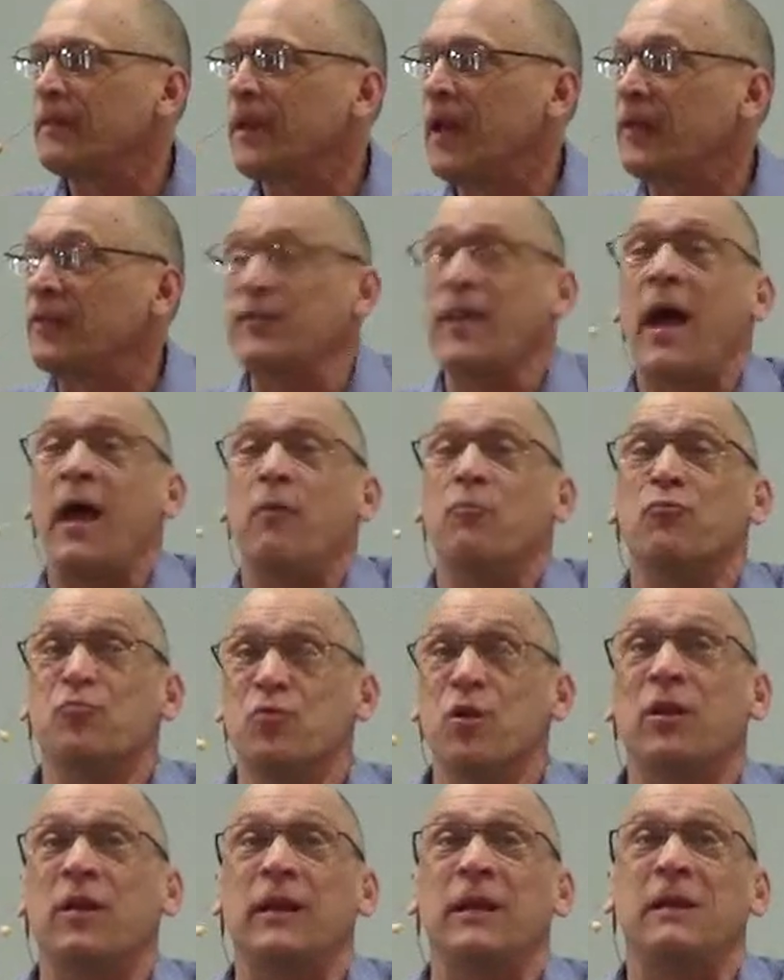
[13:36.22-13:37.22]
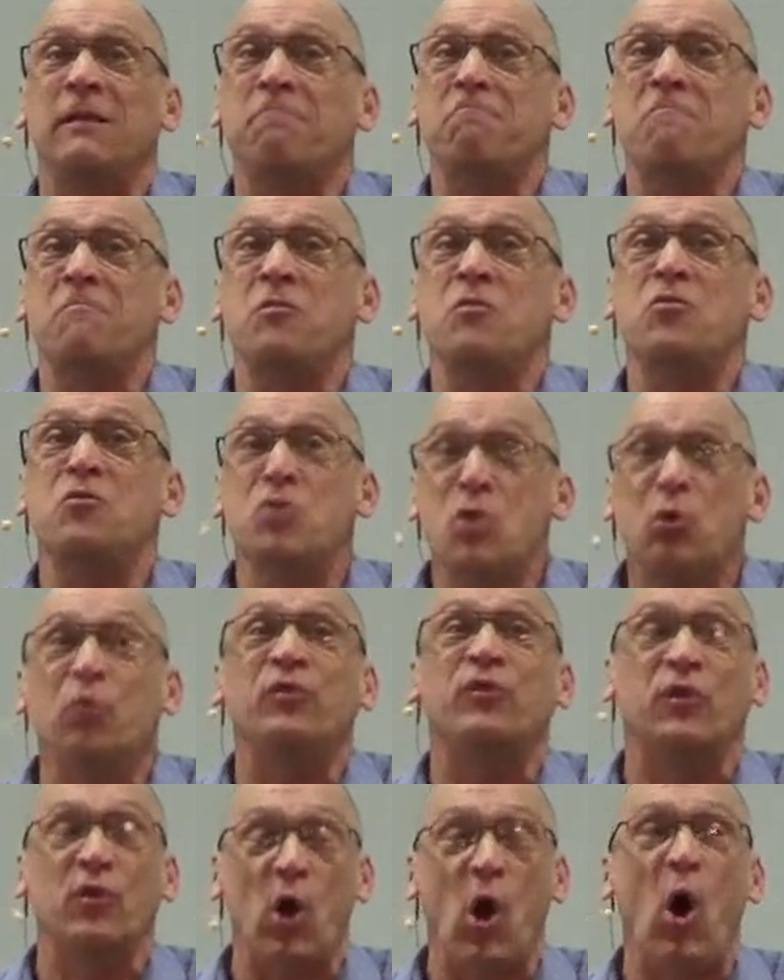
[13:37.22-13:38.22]
It's not really
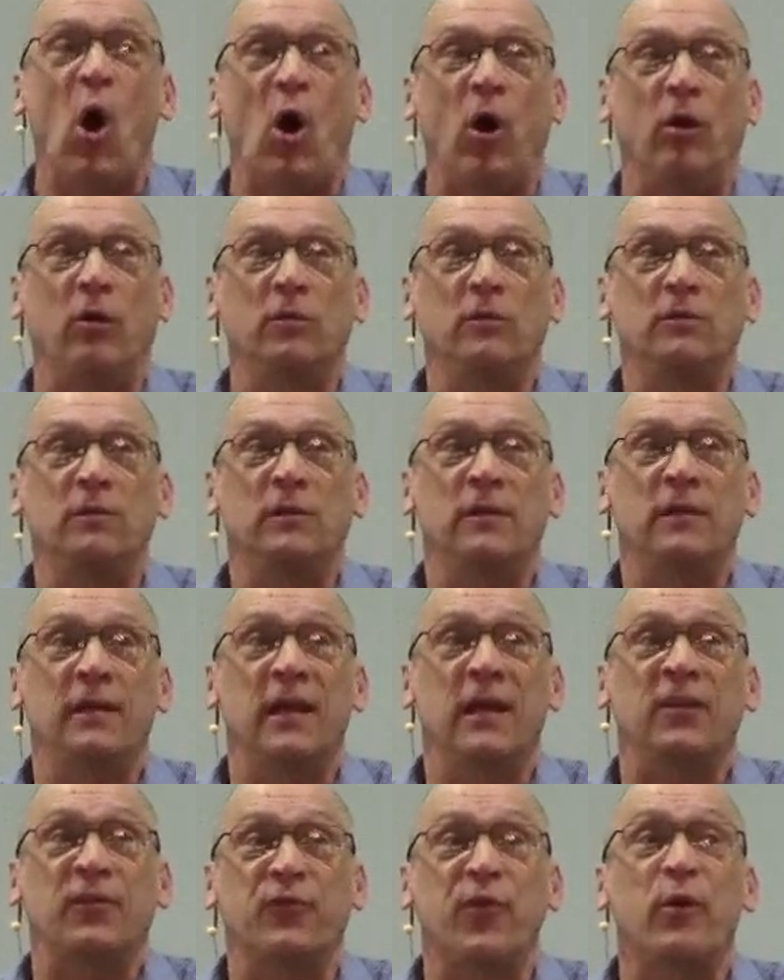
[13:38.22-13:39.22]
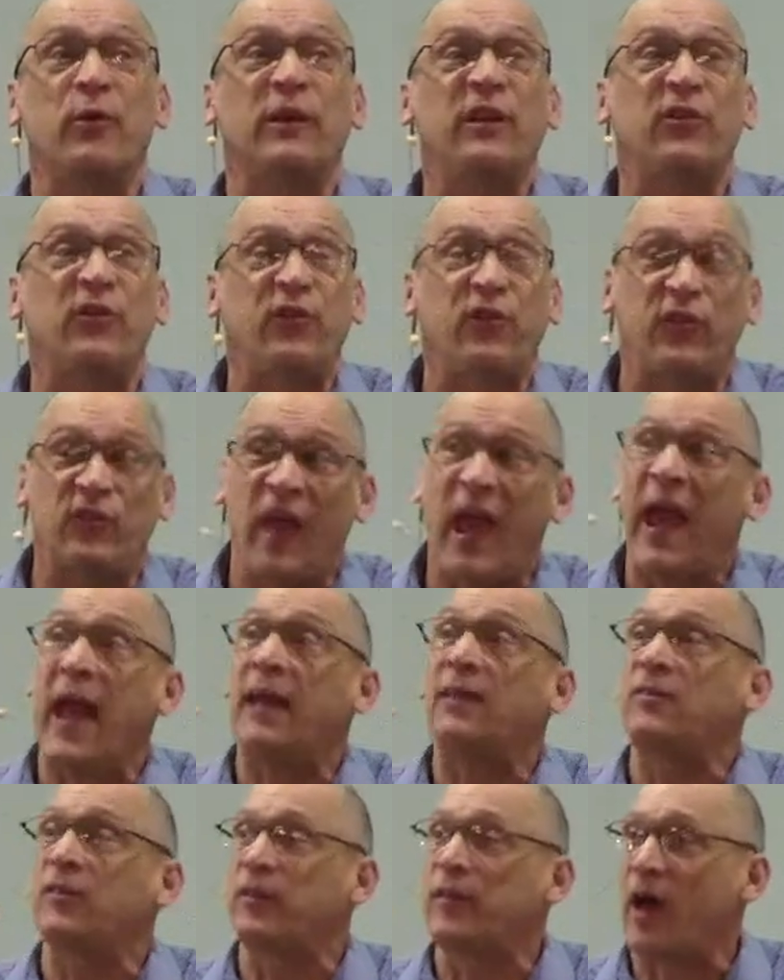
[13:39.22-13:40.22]
news at all. It's very
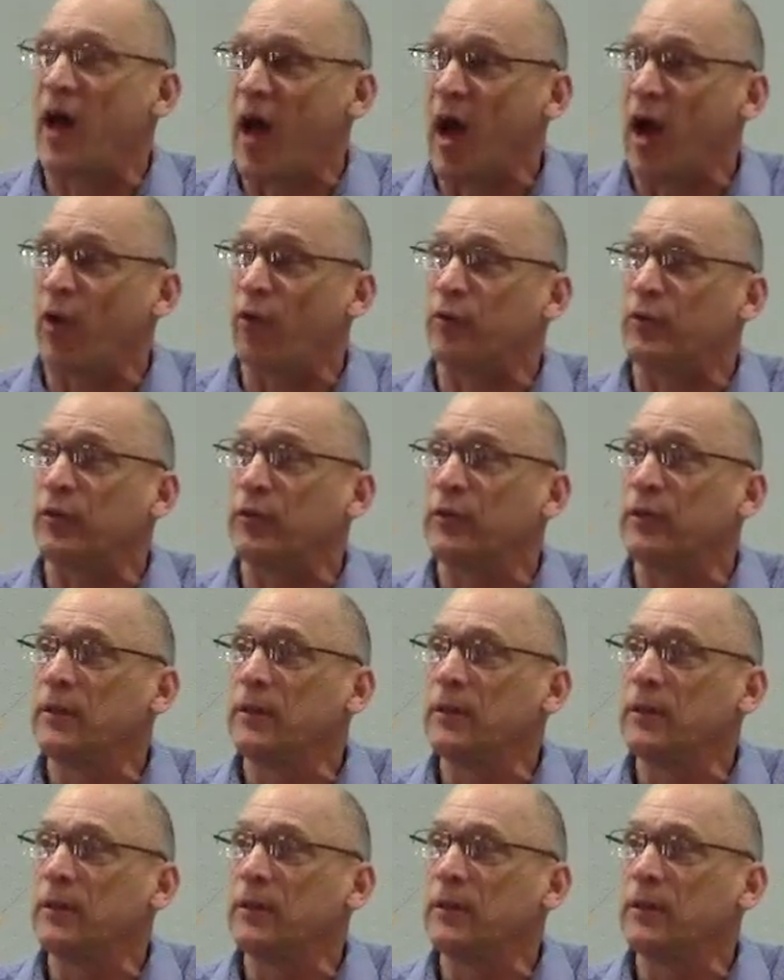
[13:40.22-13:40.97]
sad to the heart.